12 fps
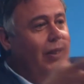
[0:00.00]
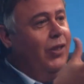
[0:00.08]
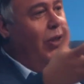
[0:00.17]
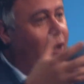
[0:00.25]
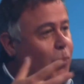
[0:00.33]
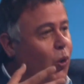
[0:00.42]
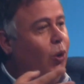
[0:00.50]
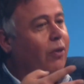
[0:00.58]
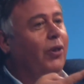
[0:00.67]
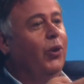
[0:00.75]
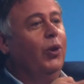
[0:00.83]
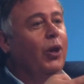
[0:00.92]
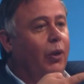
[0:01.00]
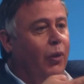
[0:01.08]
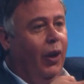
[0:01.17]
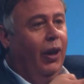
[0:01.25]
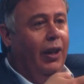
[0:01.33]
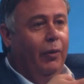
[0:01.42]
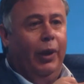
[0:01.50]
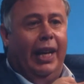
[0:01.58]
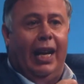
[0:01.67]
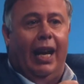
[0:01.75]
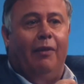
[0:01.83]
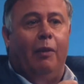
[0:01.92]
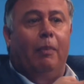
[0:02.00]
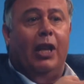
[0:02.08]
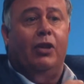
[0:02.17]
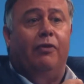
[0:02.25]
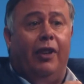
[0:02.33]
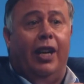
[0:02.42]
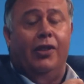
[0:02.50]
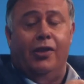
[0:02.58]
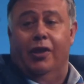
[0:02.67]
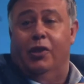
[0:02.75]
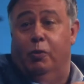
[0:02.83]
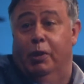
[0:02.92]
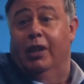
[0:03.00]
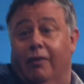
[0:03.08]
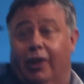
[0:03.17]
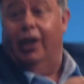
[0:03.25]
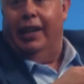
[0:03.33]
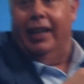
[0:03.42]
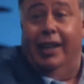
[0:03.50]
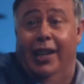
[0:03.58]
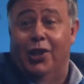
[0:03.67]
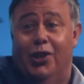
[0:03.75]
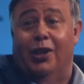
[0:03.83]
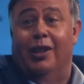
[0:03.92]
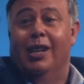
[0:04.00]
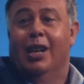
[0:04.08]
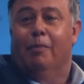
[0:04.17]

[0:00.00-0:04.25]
So the more of you that are on it, we're going to have a much faster speed of light connection.